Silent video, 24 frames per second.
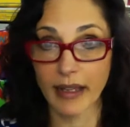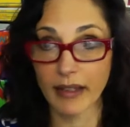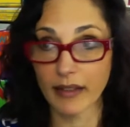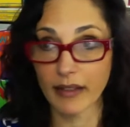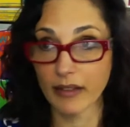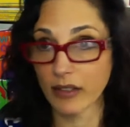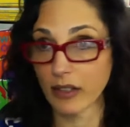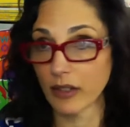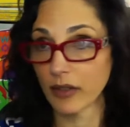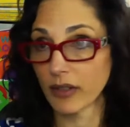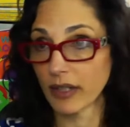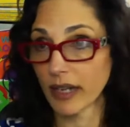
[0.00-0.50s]

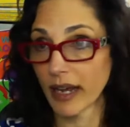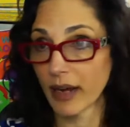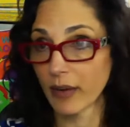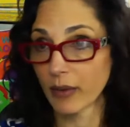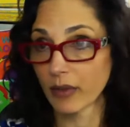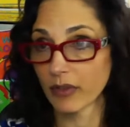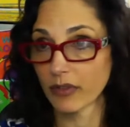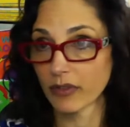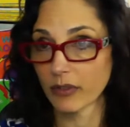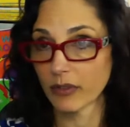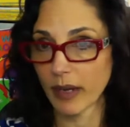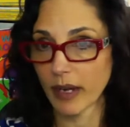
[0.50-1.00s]
you know, an hour
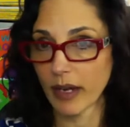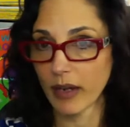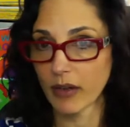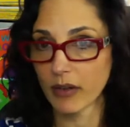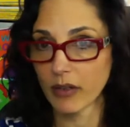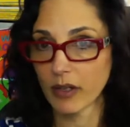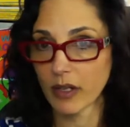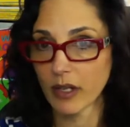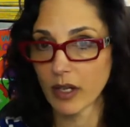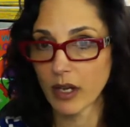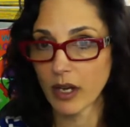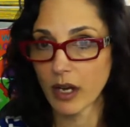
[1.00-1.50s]
from now.
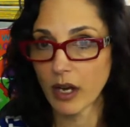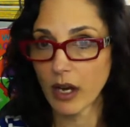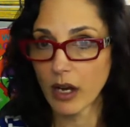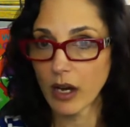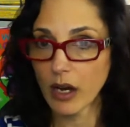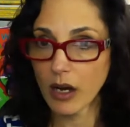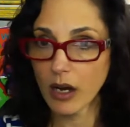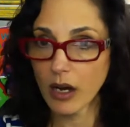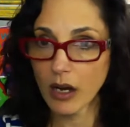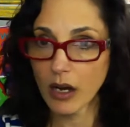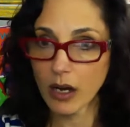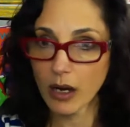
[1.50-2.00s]

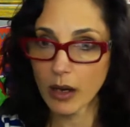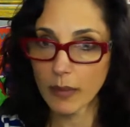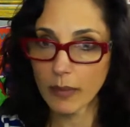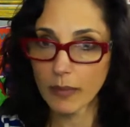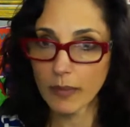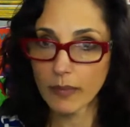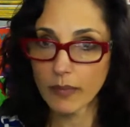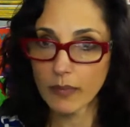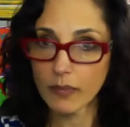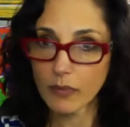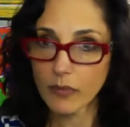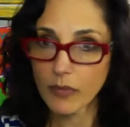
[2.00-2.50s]

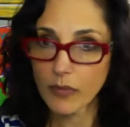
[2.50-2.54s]
All